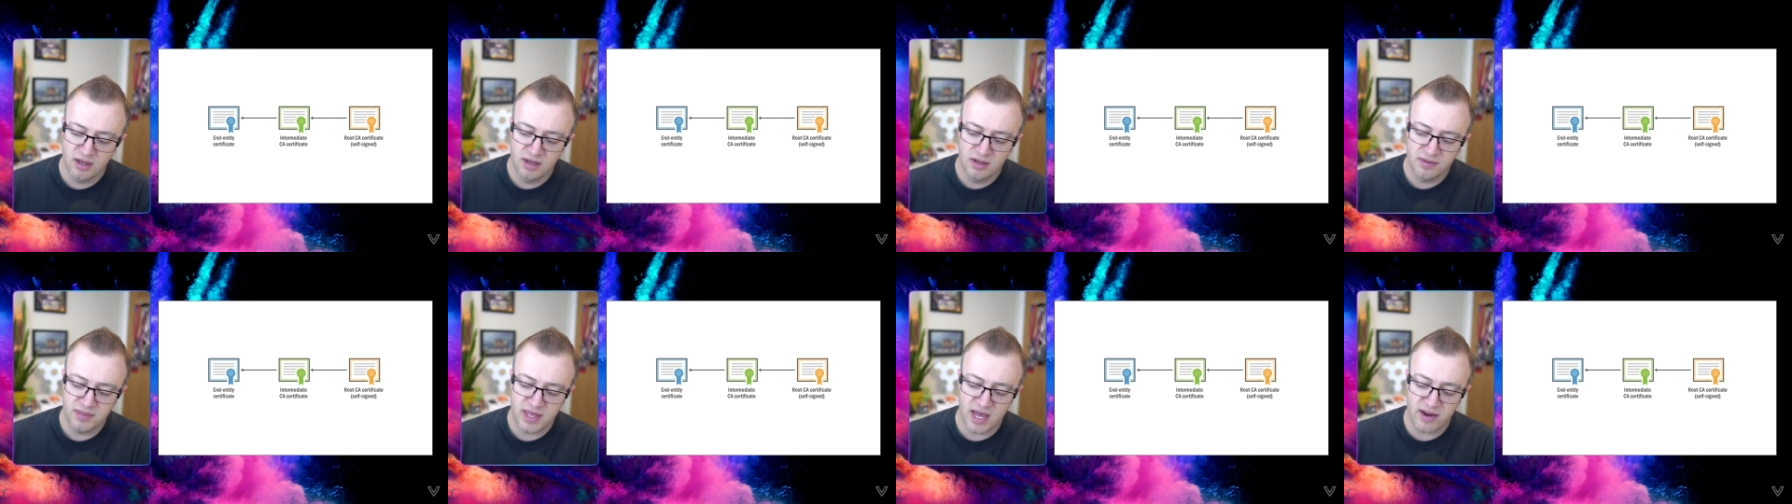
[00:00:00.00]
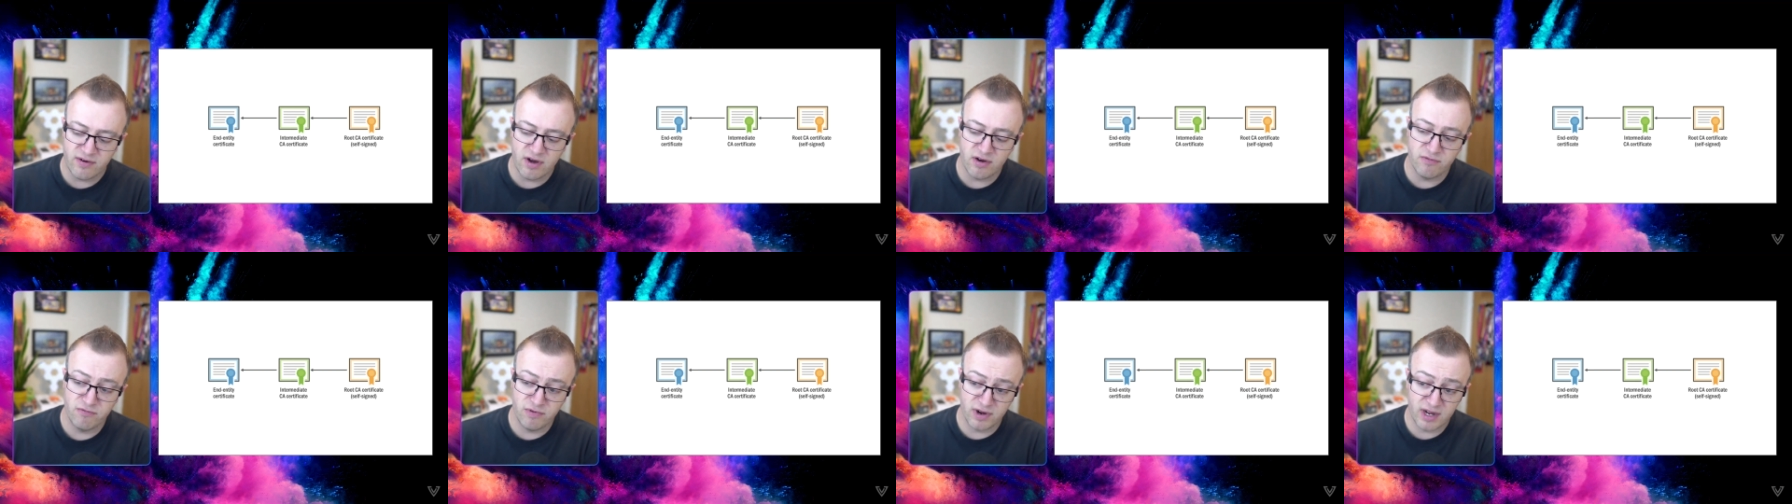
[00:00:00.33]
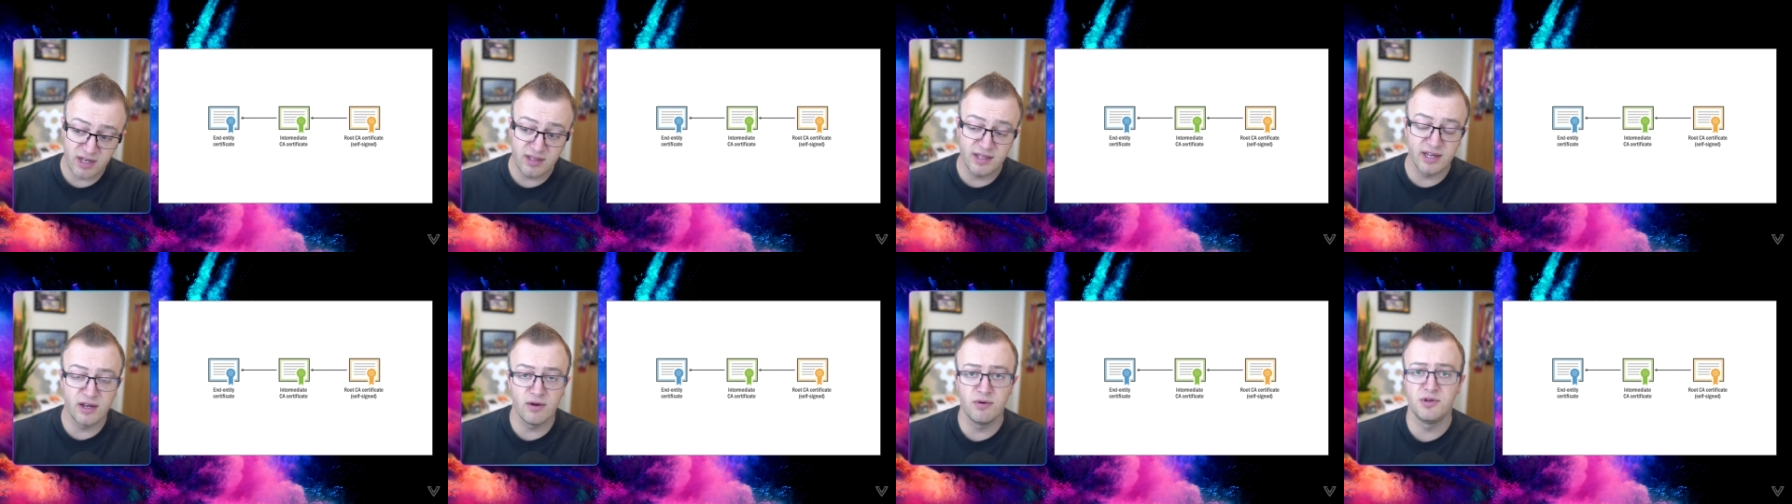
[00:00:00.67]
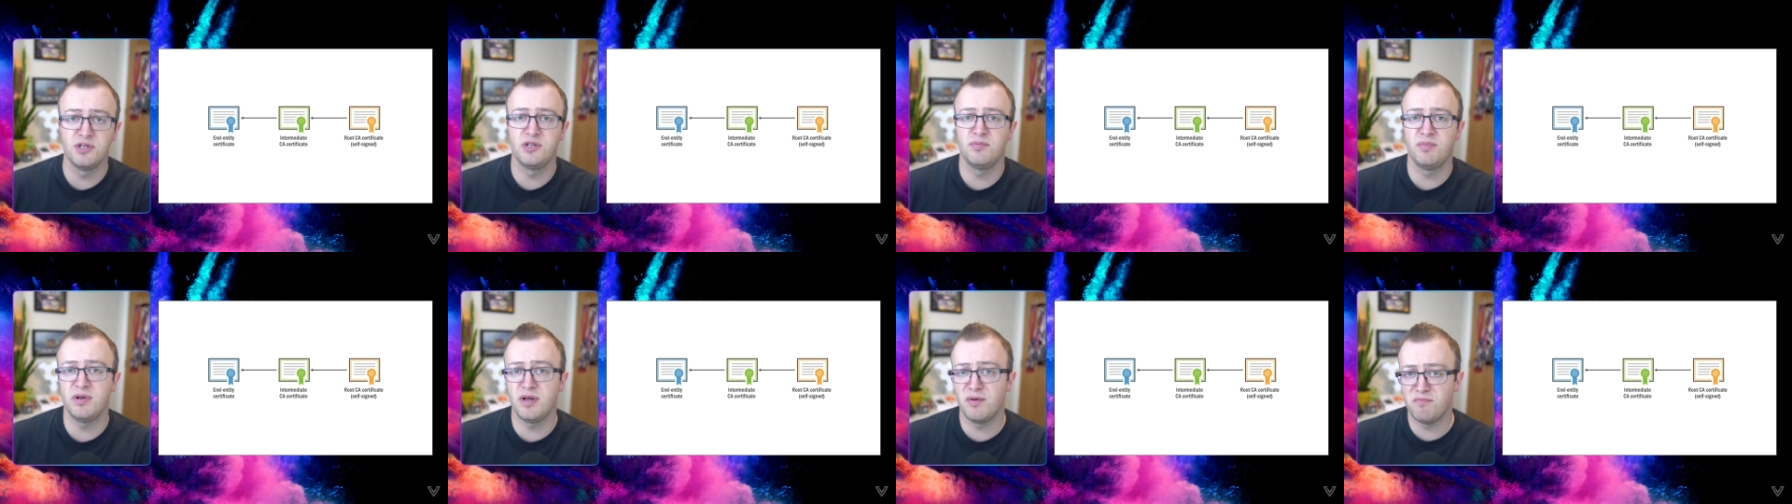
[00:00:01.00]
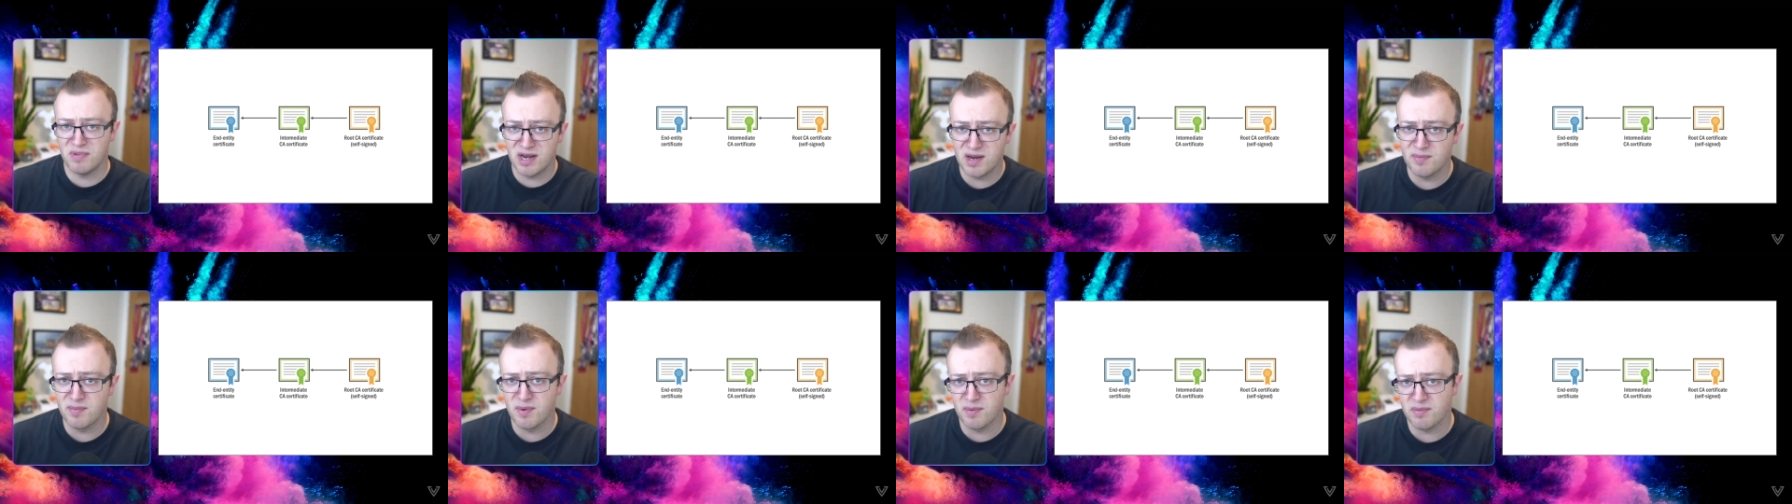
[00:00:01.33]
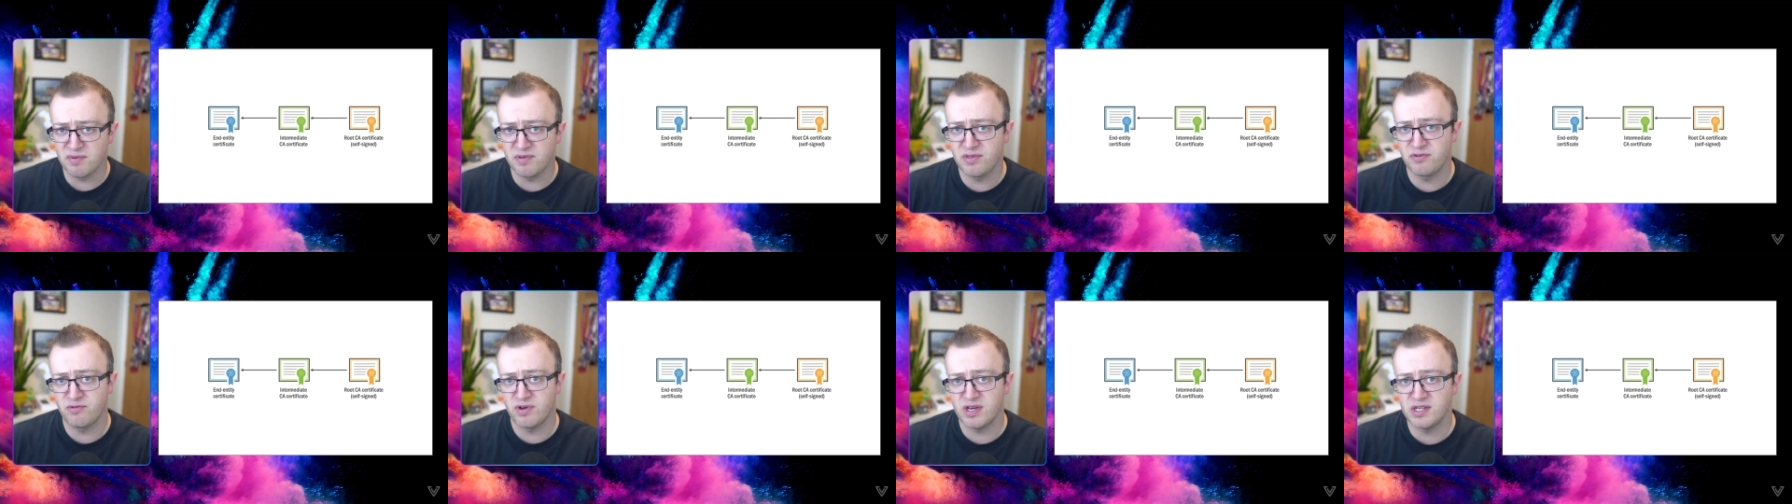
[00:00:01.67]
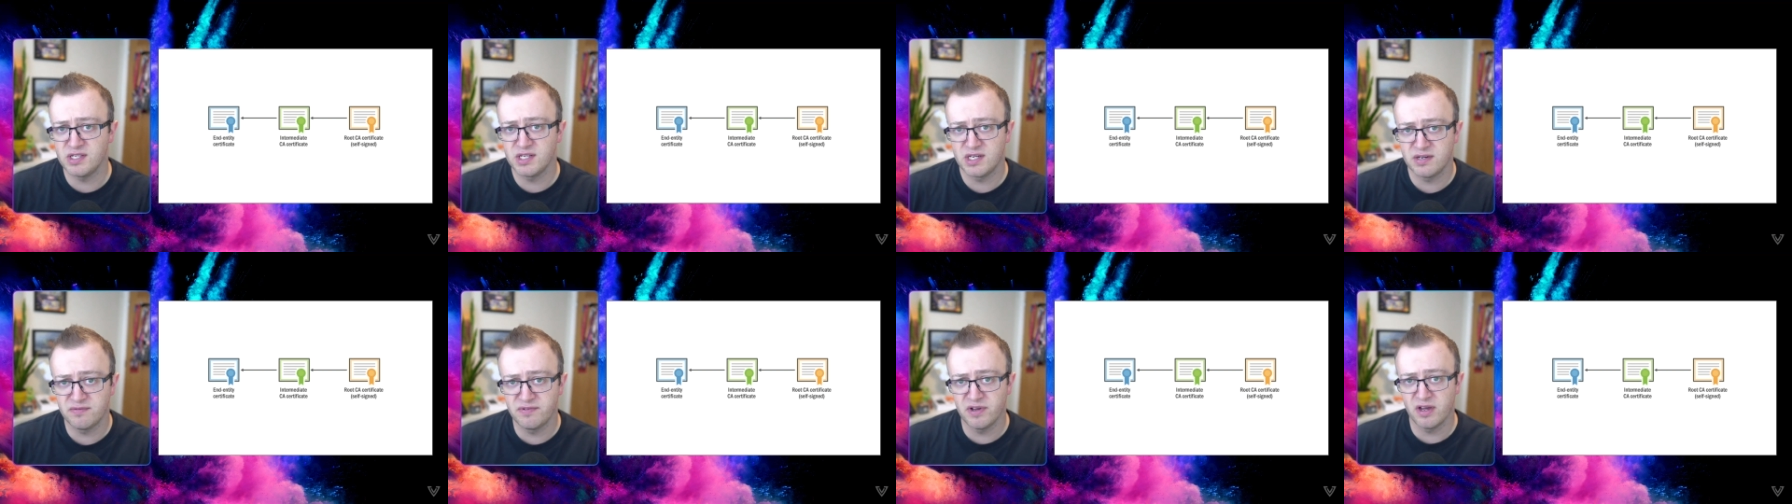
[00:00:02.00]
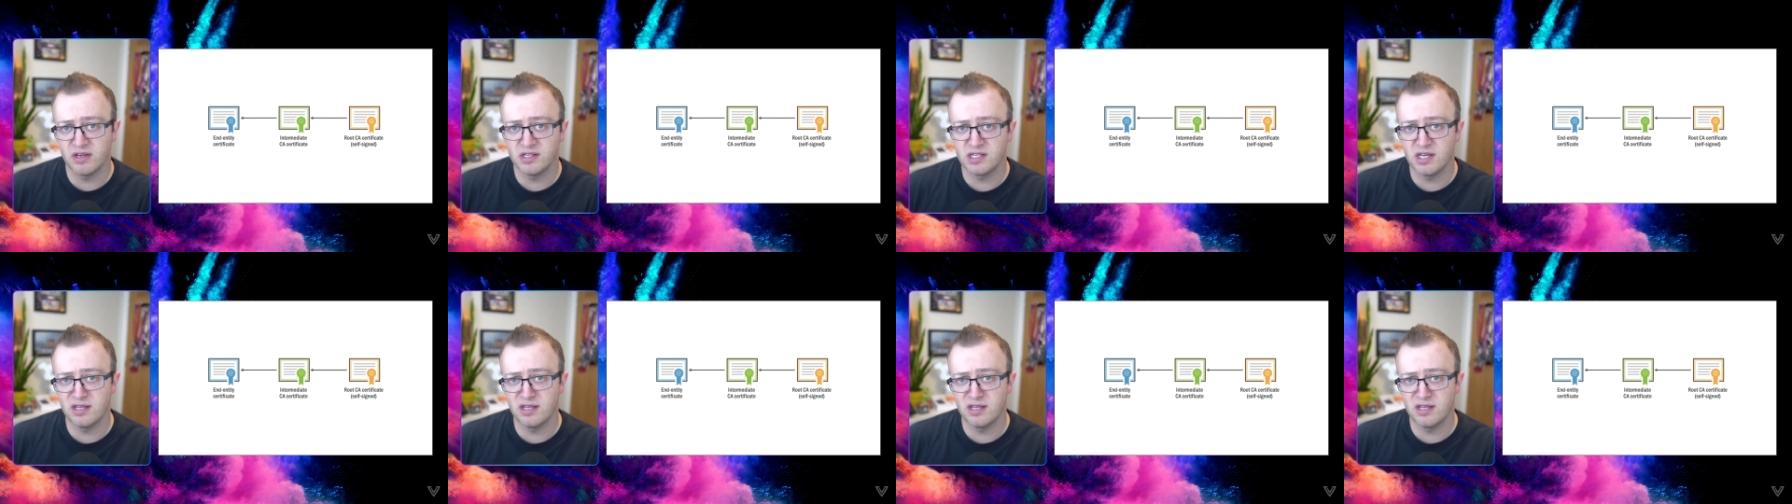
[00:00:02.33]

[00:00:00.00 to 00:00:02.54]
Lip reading: there are really going to be a minimum of 3 certificates